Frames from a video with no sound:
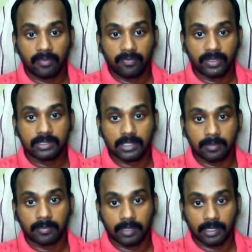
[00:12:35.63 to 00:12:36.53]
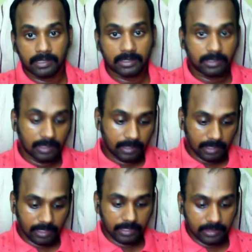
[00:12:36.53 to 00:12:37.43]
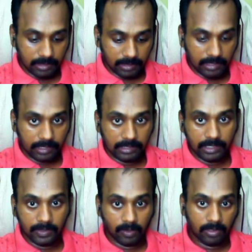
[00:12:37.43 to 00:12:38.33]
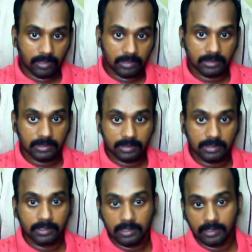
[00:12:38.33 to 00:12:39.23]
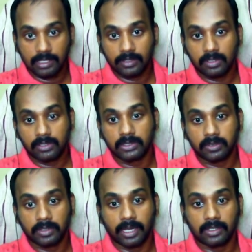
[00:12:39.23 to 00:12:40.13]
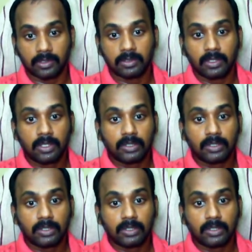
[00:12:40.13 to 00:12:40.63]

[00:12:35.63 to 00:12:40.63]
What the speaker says: Fixed price like $90, that also you can do.